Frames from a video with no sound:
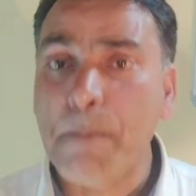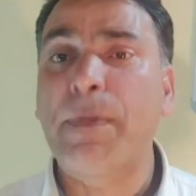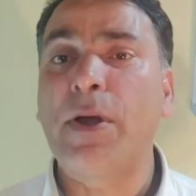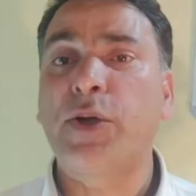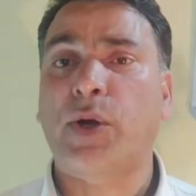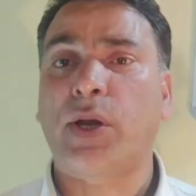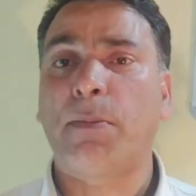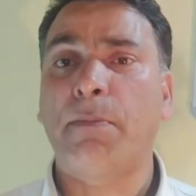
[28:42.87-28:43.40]

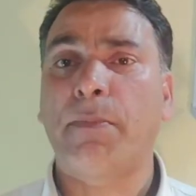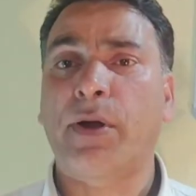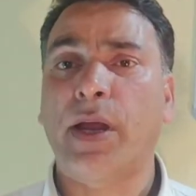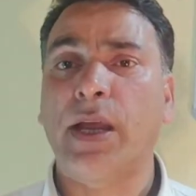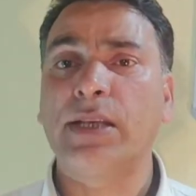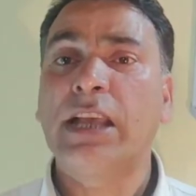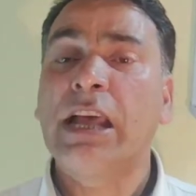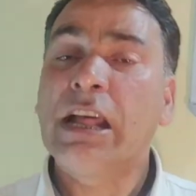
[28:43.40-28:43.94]
Simple to
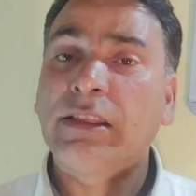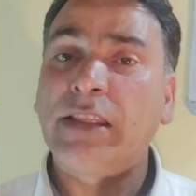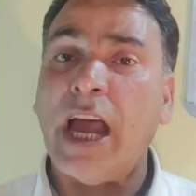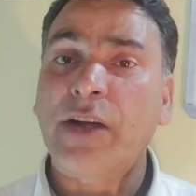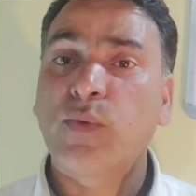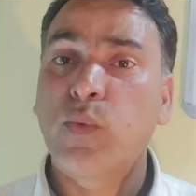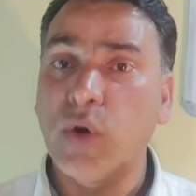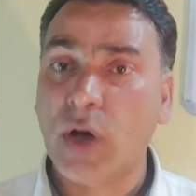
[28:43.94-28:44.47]
remember is
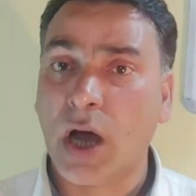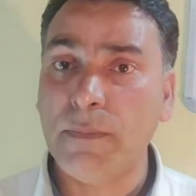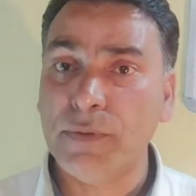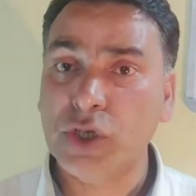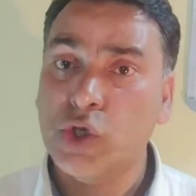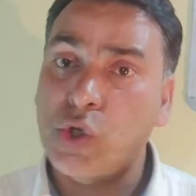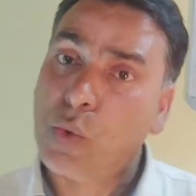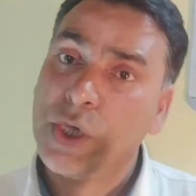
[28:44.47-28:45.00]
that
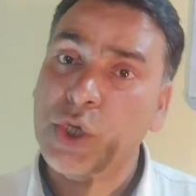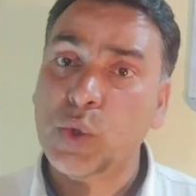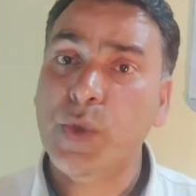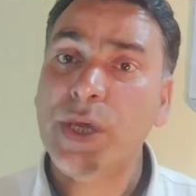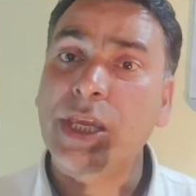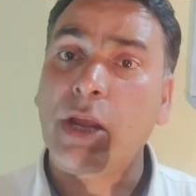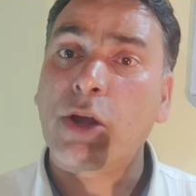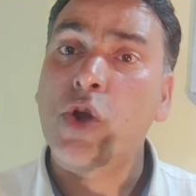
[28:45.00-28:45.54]
verbs
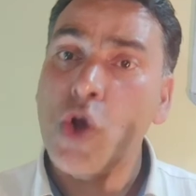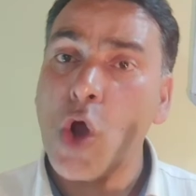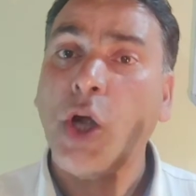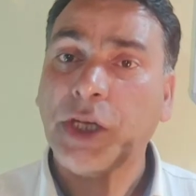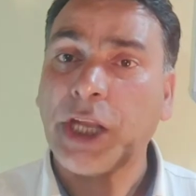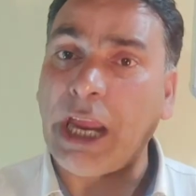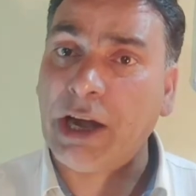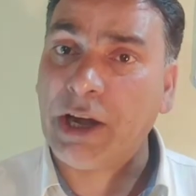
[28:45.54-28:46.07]
to which we
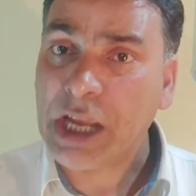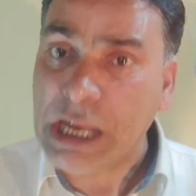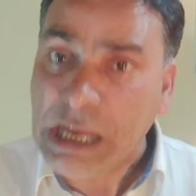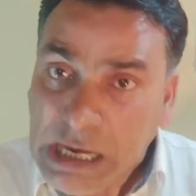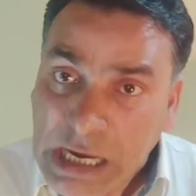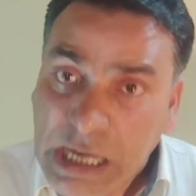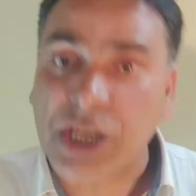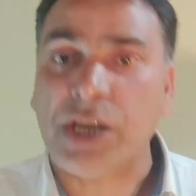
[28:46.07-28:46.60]
cannot
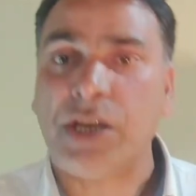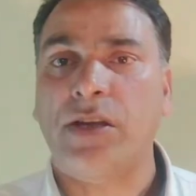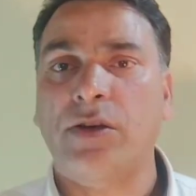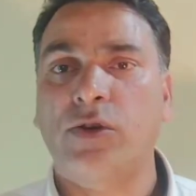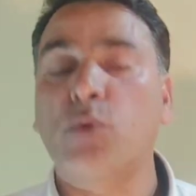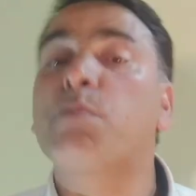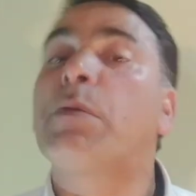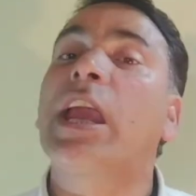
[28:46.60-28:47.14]
add
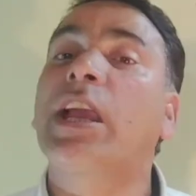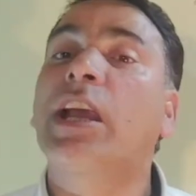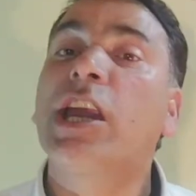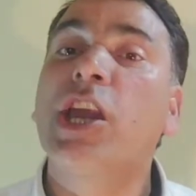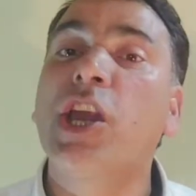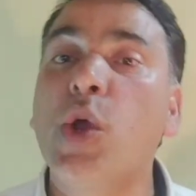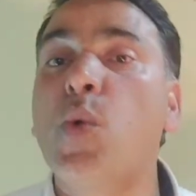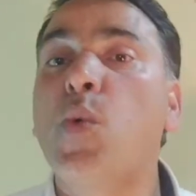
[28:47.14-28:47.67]
ed to
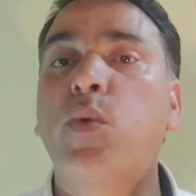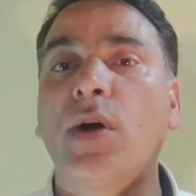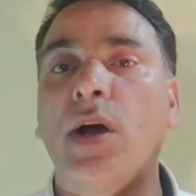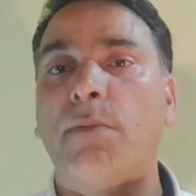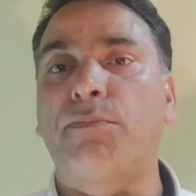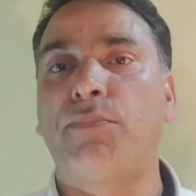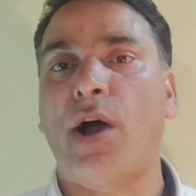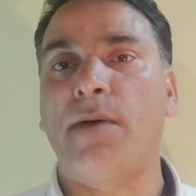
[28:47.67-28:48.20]
make
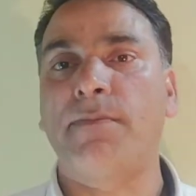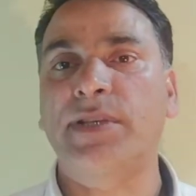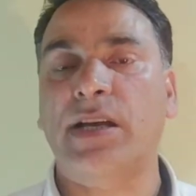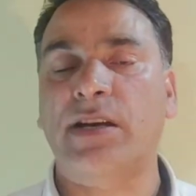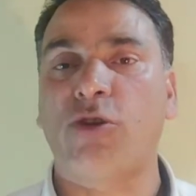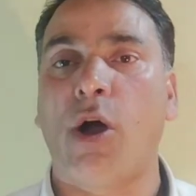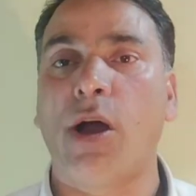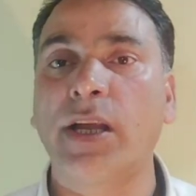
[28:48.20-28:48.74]
new verb
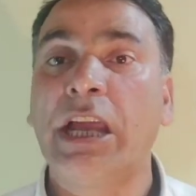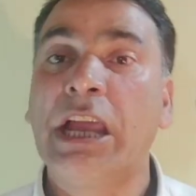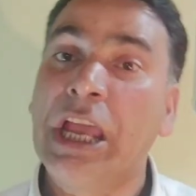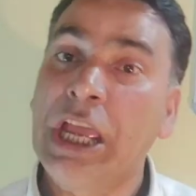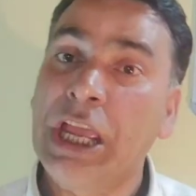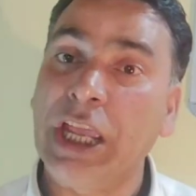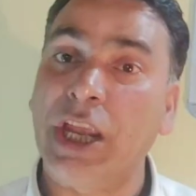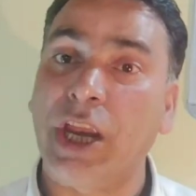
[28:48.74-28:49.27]
forms are
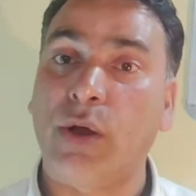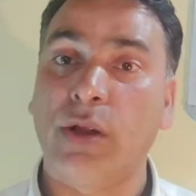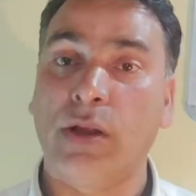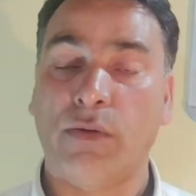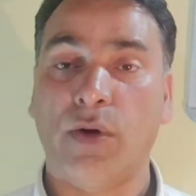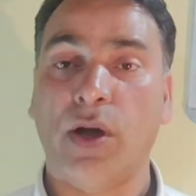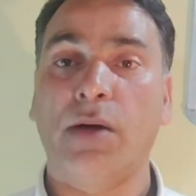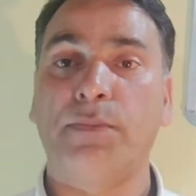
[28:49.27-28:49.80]
called
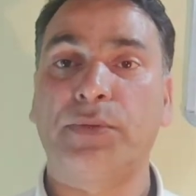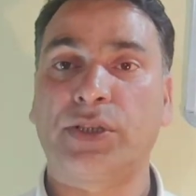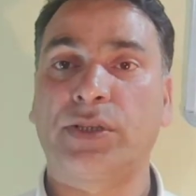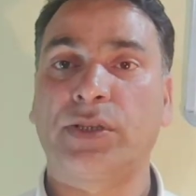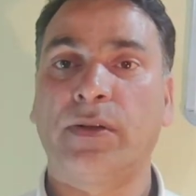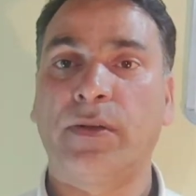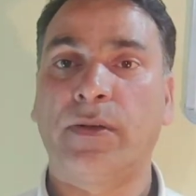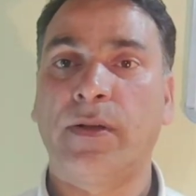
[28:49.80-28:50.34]
irregular
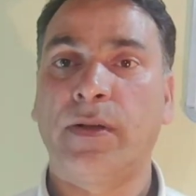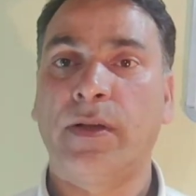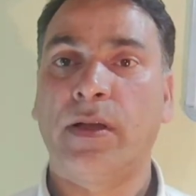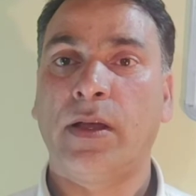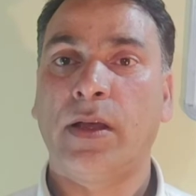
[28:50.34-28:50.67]
verbs.